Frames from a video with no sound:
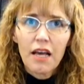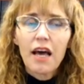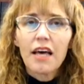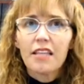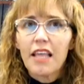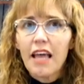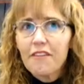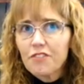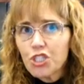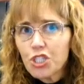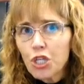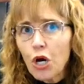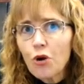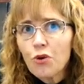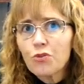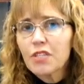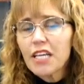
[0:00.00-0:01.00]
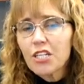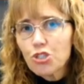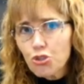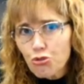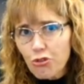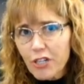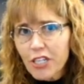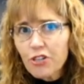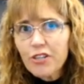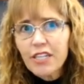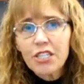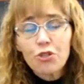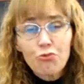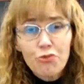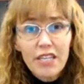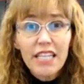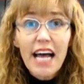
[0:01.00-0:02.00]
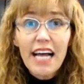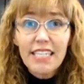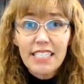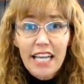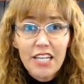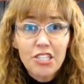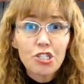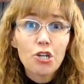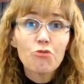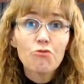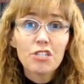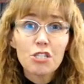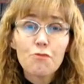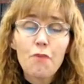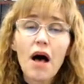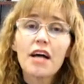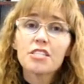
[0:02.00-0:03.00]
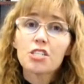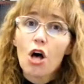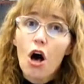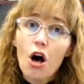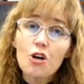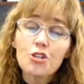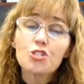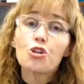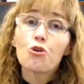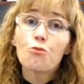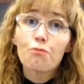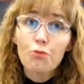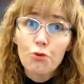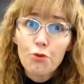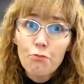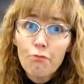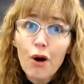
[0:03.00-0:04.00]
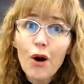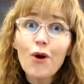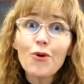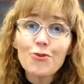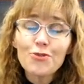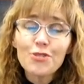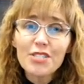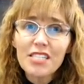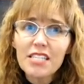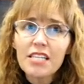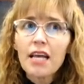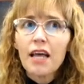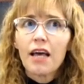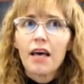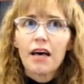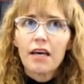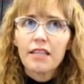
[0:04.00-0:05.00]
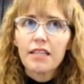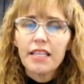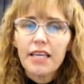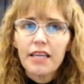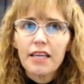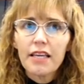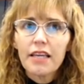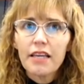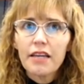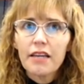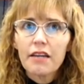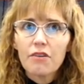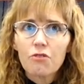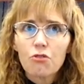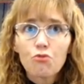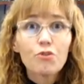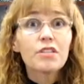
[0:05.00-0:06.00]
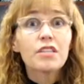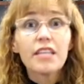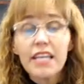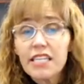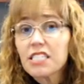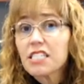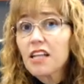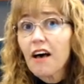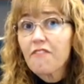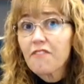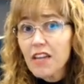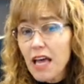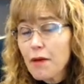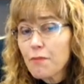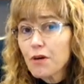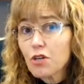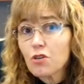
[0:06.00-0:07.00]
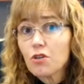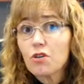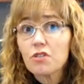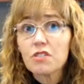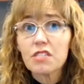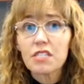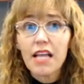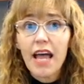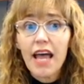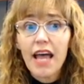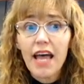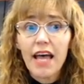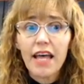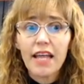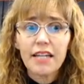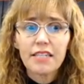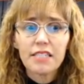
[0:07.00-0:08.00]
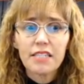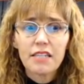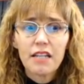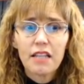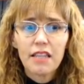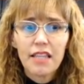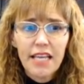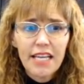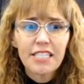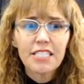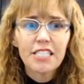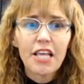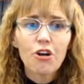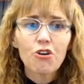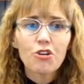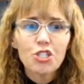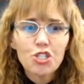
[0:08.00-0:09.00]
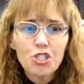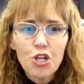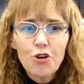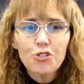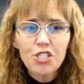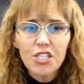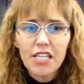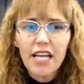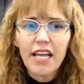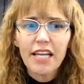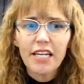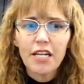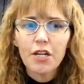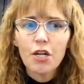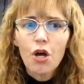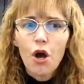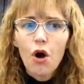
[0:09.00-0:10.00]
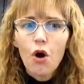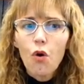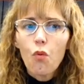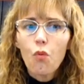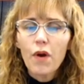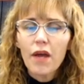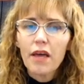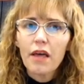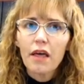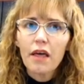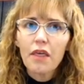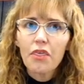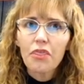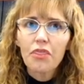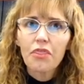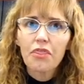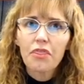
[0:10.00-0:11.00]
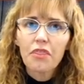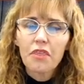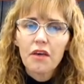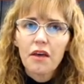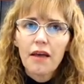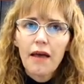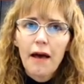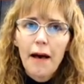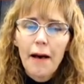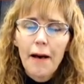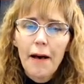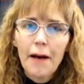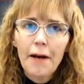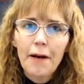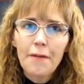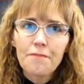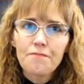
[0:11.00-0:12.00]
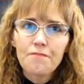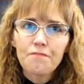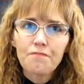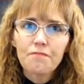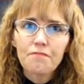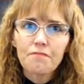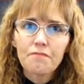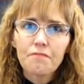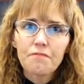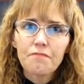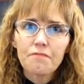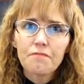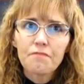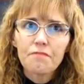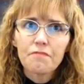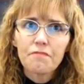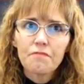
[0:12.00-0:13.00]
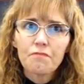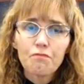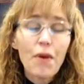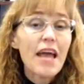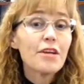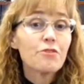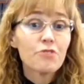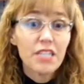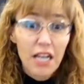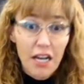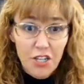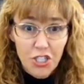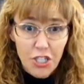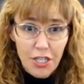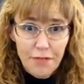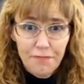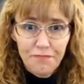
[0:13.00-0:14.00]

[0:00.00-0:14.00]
They've shown that triggering the relaxation response also promotes the release of chemicals and things that are associated with um, pain reduction.